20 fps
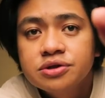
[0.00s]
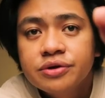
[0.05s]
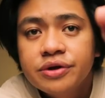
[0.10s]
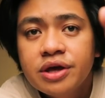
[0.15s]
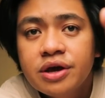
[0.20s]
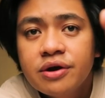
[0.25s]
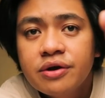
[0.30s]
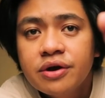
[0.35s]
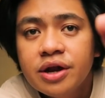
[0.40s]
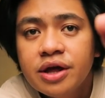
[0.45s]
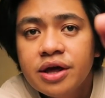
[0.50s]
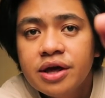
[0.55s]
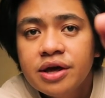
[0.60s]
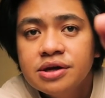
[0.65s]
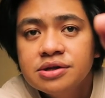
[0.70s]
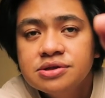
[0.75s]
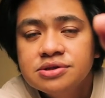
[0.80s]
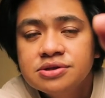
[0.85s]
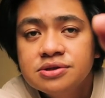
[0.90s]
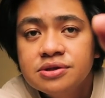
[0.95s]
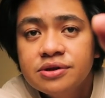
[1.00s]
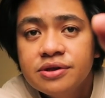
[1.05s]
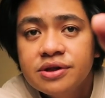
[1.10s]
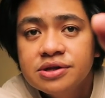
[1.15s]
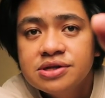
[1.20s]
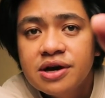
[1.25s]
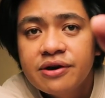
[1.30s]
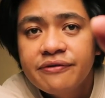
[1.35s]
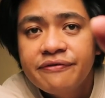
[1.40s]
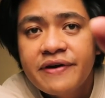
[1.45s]
So here it is.
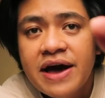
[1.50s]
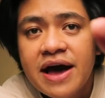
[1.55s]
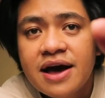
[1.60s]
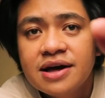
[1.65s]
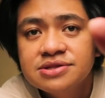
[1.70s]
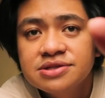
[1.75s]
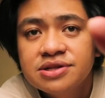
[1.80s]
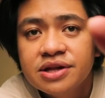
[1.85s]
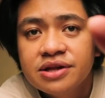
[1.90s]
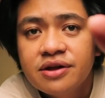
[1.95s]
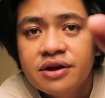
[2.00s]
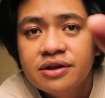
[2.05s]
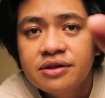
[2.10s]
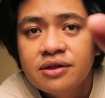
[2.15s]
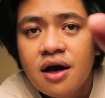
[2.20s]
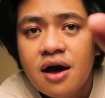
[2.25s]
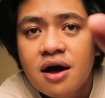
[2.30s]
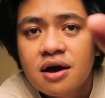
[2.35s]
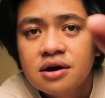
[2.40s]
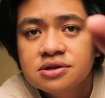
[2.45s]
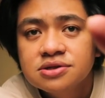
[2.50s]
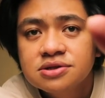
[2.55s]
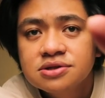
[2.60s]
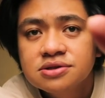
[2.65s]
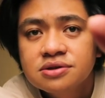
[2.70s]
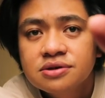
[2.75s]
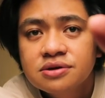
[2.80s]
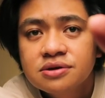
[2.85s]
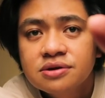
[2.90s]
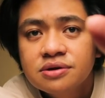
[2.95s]
This is how fast it
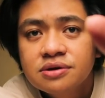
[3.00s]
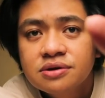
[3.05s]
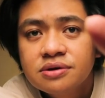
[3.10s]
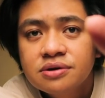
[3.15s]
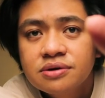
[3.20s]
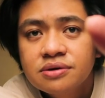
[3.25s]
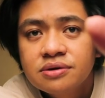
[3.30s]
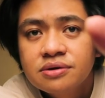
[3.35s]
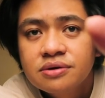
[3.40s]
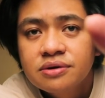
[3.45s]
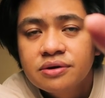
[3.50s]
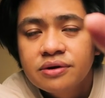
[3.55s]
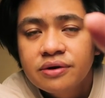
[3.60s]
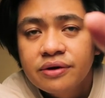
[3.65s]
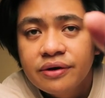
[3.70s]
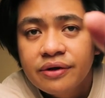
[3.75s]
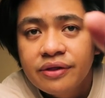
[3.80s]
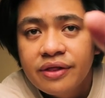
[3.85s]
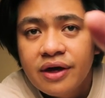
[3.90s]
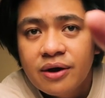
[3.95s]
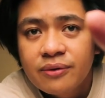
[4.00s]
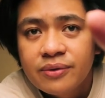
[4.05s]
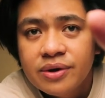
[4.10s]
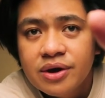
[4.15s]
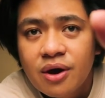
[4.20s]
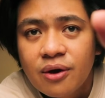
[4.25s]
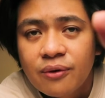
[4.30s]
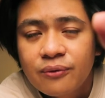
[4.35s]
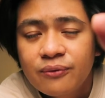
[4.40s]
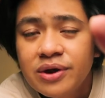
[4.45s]
unlocks. There we
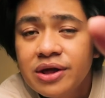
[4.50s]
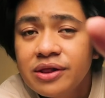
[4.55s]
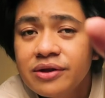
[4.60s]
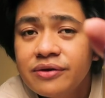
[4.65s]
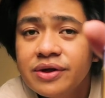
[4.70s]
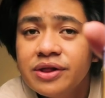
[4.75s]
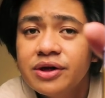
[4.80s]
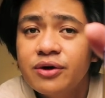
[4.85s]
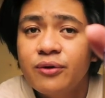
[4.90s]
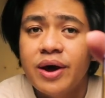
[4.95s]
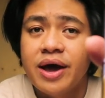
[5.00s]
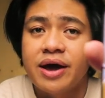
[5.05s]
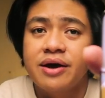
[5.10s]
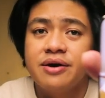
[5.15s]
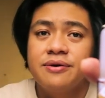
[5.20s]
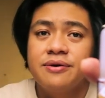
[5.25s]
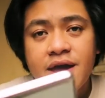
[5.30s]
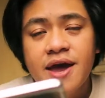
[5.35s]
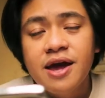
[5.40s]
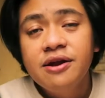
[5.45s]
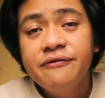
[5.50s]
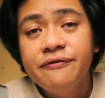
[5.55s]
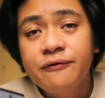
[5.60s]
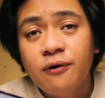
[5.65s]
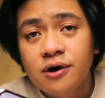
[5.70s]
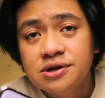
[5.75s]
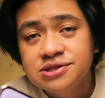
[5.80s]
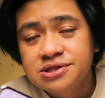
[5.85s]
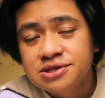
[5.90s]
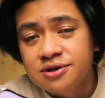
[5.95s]
go. Really, really quick. And of
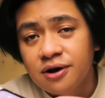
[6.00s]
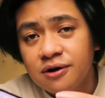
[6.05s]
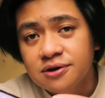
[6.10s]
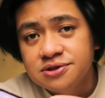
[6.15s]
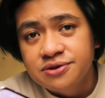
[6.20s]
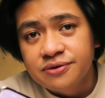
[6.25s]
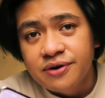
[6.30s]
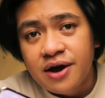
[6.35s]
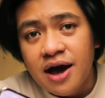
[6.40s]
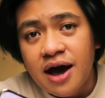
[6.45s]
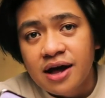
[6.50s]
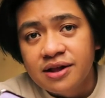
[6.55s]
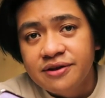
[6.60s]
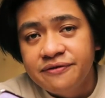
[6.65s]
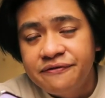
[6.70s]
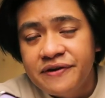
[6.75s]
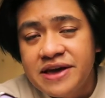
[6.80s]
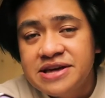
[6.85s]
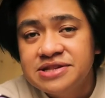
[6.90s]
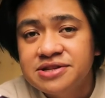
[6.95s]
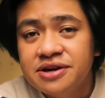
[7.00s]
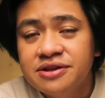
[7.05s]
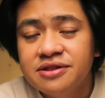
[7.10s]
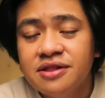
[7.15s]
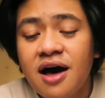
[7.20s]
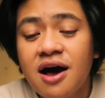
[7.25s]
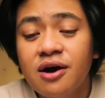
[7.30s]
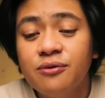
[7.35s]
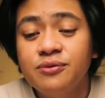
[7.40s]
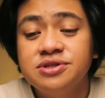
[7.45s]
course, it's also got face
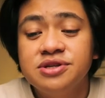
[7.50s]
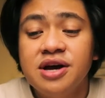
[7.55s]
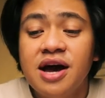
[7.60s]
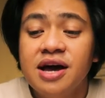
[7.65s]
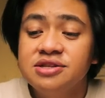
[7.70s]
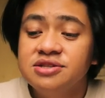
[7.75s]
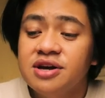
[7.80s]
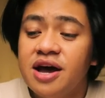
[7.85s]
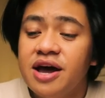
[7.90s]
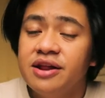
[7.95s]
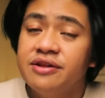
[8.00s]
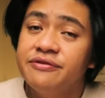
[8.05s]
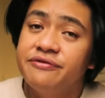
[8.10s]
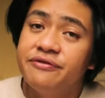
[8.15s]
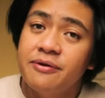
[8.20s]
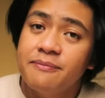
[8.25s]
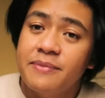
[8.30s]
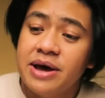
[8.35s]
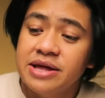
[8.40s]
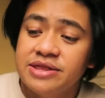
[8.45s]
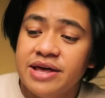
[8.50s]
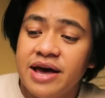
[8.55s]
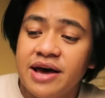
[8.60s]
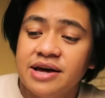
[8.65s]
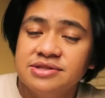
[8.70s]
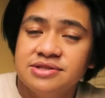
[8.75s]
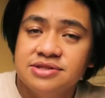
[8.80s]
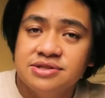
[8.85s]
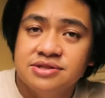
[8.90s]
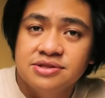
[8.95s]
unlock, which I tried, and from my
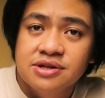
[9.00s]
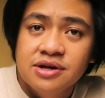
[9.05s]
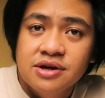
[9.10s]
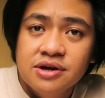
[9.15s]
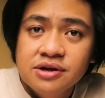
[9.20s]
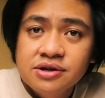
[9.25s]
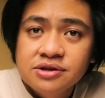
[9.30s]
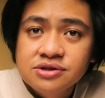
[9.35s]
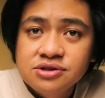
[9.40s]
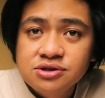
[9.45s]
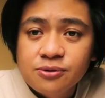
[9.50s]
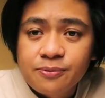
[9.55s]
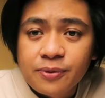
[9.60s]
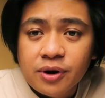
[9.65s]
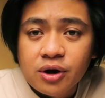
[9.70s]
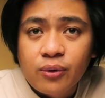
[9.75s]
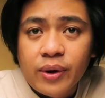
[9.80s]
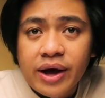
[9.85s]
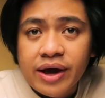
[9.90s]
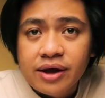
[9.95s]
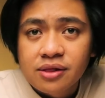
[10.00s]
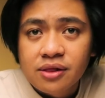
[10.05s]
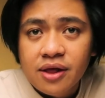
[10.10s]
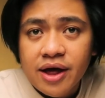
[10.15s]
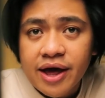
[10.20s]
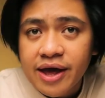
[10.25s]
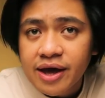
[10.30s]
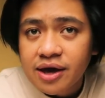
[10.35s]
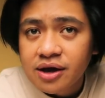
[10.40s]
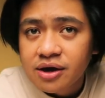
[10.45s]
tests, super quick.
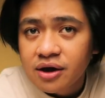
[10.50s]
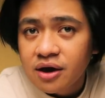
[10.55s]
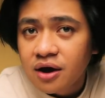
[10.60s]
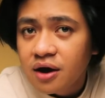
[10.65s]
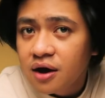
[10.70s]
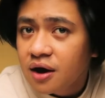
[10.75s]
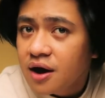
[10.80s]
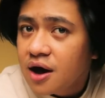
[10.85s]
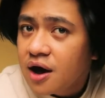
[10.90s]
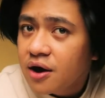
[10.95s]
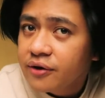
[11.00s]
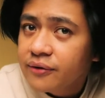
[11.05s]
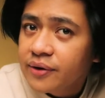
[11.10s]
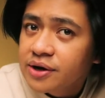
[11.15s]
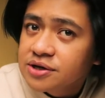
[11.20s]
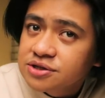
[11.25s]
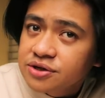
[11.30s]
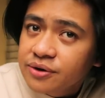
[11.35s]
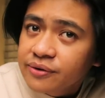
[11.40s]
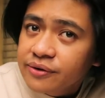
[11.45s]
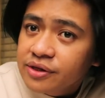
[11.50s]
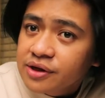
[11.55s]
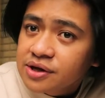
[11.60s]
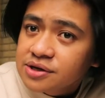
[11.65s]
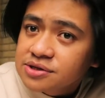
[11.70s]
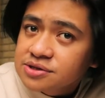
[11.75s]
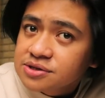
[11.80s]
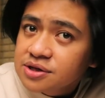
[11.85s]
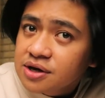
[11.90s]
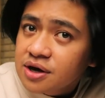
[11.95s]
Like, uh, how do I show
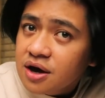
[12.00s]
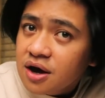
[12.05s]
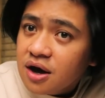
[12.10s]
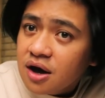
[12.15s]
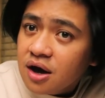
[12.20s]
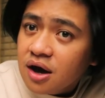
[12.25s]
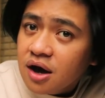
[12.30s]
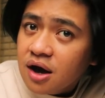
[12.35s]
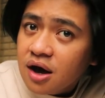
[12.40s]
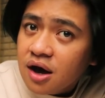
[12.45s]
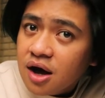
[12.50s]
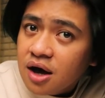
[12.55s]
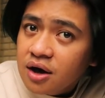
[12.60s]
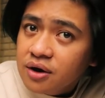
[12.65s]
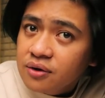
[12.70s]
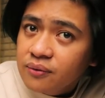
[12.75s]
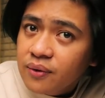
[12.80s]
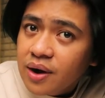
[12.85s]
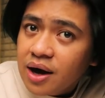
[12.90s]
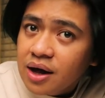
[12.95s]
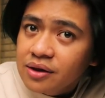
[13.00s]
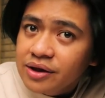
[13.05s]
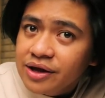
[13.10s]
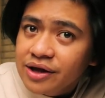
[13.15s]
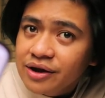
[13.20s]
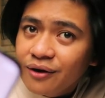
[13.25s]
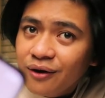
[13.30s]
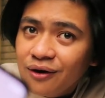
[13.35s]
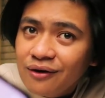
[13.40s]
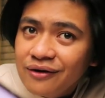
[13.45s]
this? Uh, well,
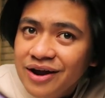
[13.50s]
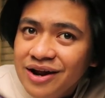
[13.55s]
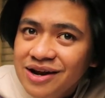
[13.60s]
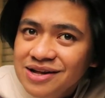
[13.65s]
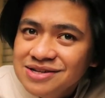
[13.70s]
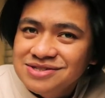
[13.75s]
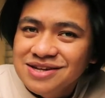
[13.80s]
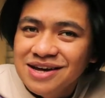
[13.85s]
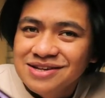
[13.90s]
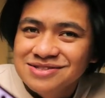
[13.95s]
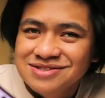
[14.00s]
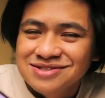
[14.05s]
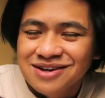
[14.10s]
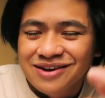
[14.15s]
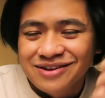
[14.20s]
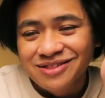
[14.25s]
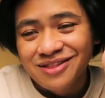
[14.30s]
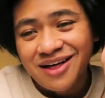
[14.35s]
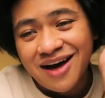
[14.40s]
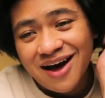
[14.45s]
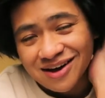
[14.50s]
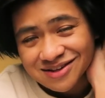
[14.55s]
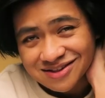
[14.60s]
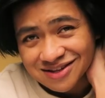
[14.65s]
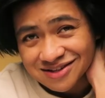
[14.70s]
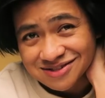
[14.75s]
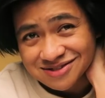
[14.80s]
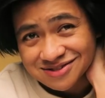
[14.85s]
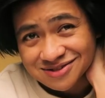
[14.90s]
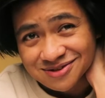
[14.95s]
it already says it's
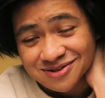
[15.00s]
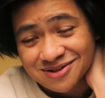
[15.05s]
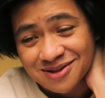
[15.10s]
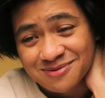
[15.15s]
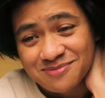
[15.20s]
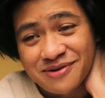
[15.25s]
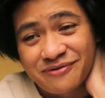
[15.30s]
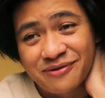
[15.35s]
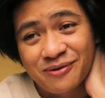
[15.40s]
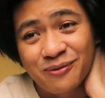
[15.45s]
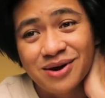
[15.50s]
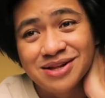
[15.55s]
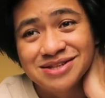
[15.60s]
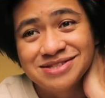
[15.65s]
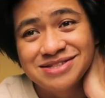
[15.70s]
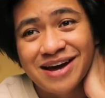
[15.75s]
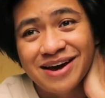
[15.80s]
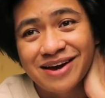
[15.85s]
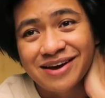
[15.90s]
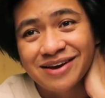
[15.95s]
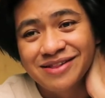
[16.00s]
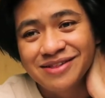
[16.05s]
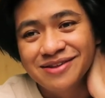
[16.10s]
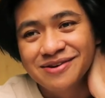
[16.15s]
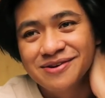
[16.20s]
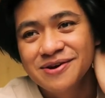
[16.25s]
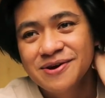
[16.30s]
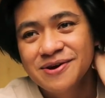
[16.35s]
unlocked. It just looked at me for one second.